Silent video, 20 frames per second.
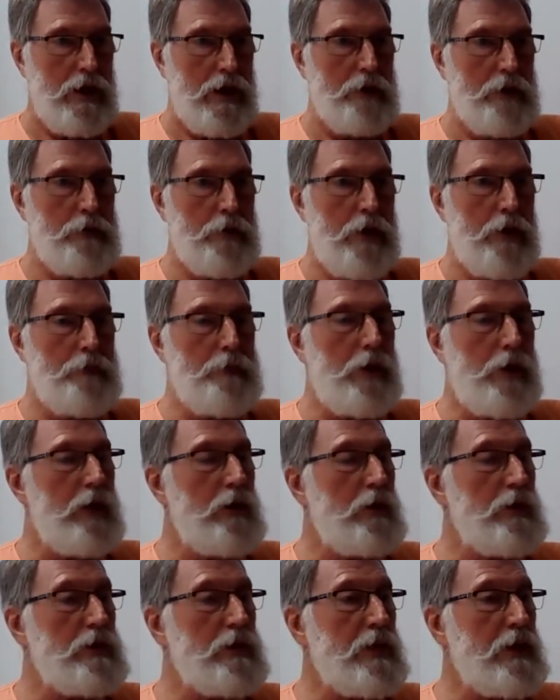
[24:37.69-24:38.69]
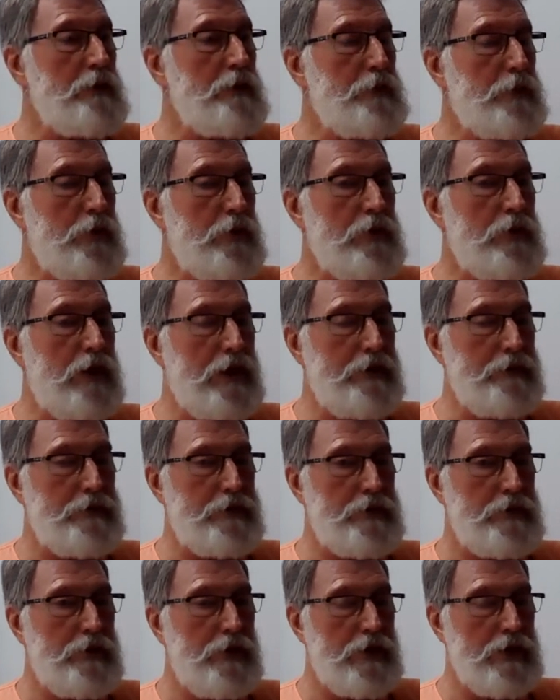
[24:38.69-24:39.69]
and we are biologically programmed
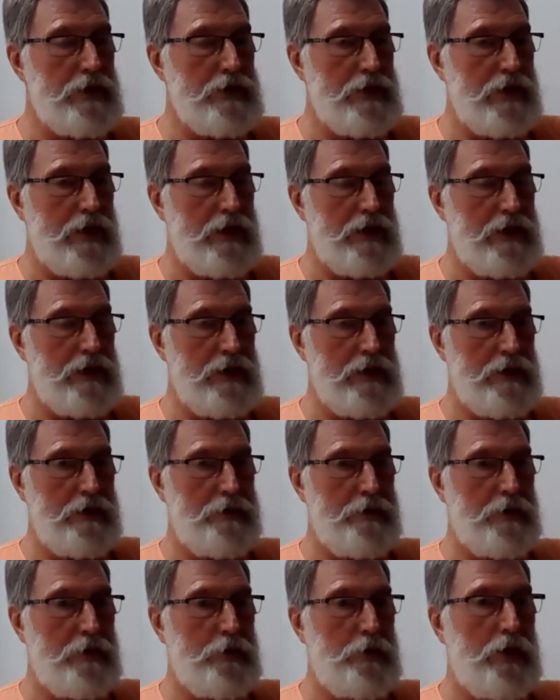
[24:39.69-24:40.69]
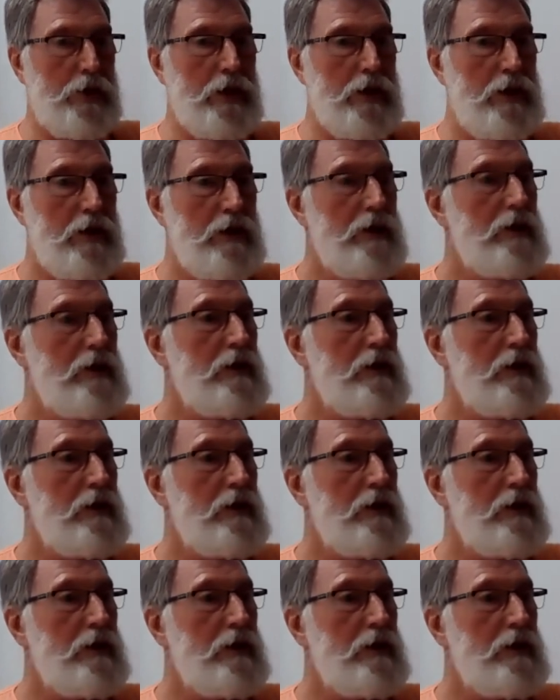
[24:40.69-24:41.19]
to understand it in a different way.